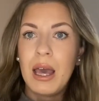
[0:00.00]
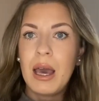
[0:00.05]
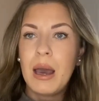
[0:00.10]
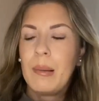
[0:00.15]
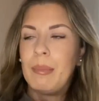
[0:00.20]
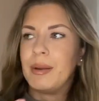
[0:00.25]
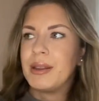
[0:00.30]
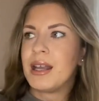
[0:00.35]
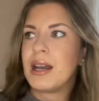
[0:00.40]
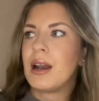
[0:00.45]

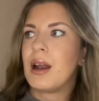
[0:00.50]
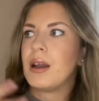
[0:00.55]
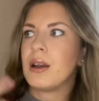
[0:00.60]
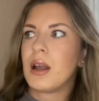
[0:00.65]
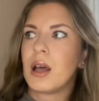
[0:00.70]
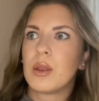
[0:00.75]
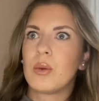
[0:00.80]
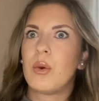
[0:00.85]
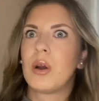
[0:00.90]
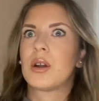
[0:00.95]
but then
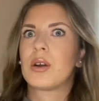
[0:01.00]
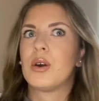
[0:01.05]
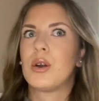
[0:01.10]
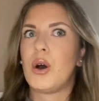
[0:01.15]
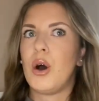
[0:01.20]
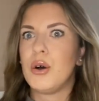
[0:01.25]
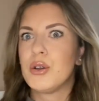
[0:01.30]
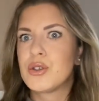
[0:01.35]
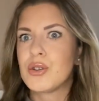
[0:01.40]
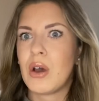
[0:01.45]
another one could
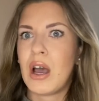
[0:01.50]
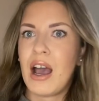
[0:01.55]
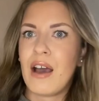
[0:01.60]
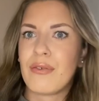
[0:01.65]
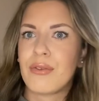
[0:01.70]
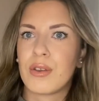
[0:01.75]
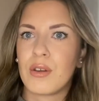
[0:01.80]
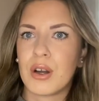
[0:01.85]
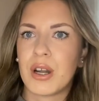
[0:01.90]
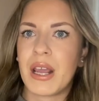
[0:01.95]
also
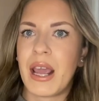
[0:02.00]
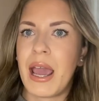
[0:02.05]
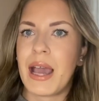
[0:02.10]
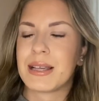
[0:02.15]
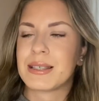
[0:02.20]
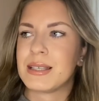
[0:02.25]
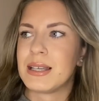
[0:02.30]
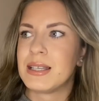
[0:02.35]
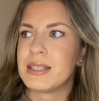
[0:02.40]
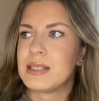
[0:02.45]
have 30
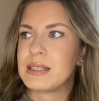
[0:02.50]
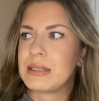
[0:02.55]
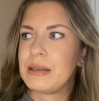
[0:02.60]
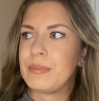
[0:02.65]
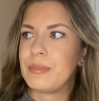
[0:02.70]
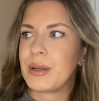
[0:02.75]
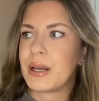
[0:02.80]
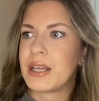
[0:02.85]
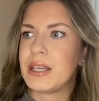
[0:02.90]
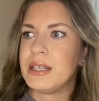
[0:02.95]
exes,
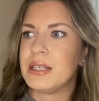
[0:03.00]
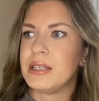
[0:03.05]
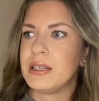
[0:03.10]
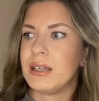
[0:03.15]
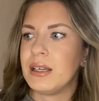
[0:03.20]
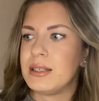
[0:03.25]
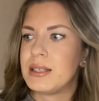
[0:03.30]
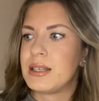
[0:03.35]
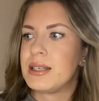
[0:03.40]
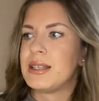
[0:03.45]
but he
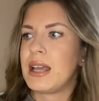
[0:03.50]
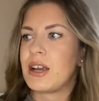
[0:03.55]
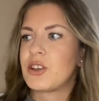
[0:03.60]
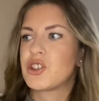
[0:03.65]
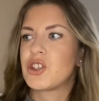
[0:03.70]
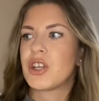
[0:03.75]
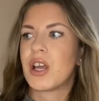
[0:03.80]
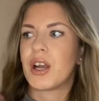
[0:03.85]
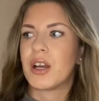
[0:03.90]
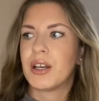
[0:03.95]
he's
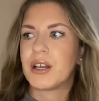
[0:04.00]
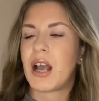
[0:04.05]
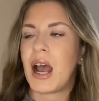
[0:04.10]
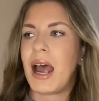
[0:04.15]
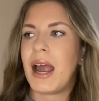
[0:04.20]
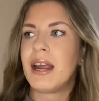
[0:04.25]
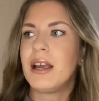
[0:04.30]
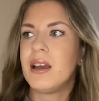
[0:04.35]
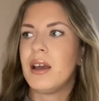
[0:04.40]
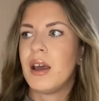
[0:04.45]
actually a good
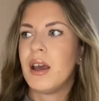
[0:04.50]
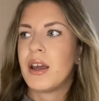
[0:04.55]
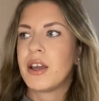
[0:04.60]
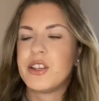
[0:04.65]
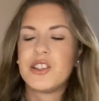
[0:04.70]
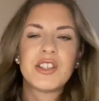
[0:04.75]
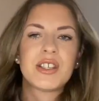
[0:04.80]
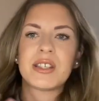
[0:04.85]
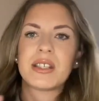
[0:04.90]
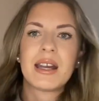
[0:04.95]
guy. He
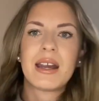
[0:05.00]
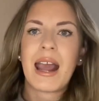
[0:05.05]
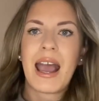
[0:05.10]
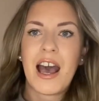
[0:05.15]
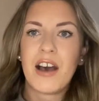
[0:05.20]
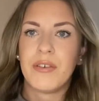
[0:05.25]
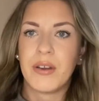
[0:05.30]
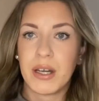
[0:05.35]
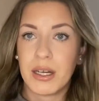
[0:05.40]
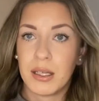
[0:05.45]
just didn't
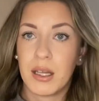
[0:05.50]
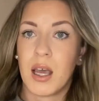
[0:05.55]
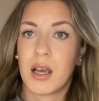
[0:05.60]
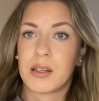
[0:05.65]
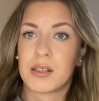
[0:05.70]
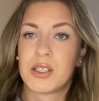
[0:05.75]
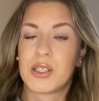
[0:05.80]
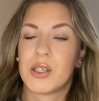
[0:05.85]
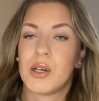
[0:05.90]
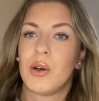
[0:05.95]
have any
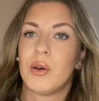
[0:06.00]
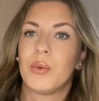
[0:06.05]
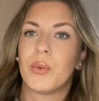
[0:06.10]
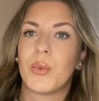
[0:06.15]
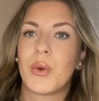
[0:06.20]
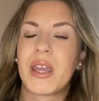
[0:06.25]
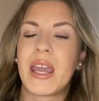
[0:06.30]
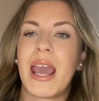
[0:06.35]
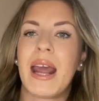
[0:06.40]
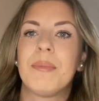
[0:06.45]
luck. So
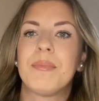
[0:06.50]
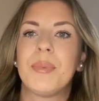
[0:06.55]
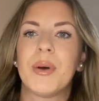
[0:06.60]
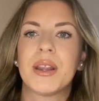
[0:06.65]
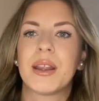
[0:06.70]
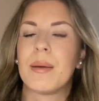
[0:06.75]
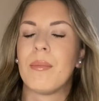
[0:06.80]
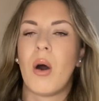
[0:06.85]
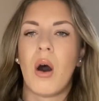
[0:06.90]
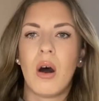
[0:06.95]
we can't put
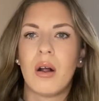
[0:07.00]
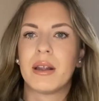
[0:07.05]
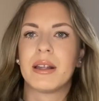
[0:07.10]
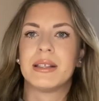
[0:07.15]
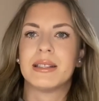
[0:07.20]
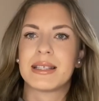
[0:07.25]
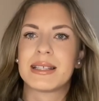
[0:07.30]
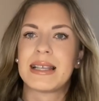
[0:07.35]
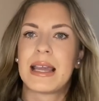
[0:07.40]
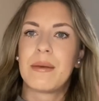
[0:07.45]
them all in
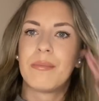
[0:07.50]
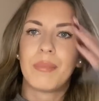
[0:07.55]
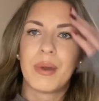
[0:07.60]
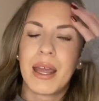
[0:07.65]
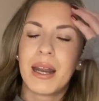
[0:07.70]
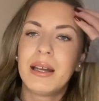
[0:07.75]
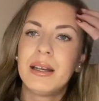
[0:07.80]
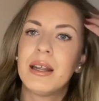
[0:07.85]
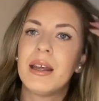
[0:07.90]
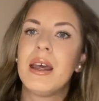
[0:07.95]
the same
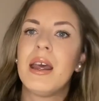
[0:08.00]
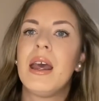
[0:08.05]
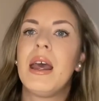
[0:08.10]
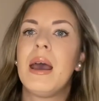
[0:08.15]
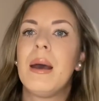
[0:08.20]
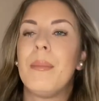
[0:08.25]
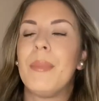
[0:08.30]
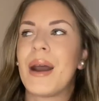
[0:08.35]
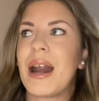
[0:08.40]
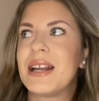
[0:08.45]
bin,
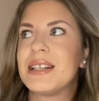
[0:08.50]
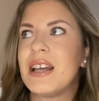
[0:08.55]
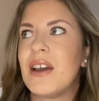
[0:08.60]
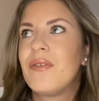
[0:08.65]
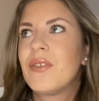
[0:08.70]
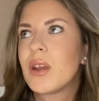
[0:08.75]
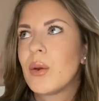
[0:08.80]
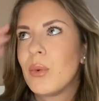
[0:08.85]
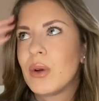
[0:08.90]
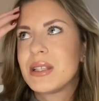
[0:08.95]
but I
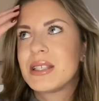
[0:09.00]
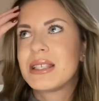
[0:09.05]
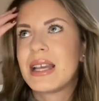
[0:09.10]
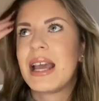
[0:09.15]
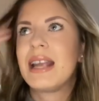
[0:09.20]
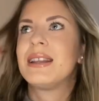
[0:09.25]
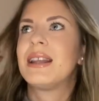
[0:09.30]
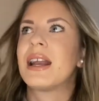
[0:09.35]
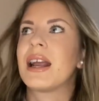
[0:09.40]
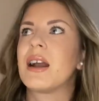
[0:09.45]
definitely would
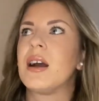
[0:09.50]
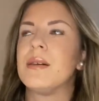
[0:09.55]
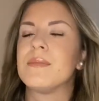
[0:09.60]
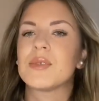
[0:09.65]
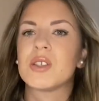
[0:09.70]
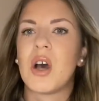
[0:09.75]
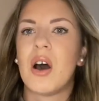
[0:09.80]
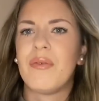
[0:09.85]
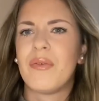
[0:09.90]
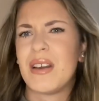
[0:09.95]
say that it
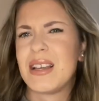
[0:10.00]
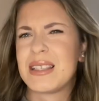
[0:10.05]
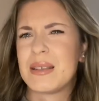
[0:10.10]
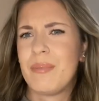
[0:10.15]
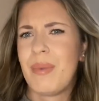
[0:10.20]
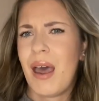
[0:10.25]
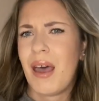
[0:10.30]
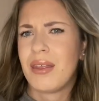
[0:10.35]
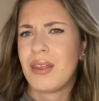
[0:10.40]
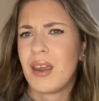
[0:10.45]
comes off as a
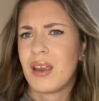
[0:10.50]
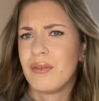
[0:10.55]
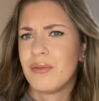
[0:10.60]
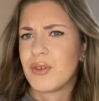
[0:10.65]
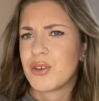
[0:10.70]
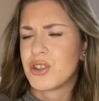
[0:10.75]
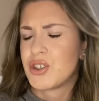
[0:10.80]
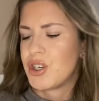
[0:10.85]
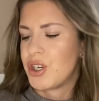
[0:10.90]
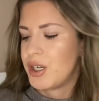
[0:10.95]
bad thing
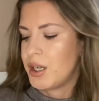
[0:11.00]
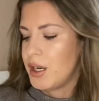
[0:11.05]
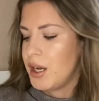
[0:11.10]
for sure.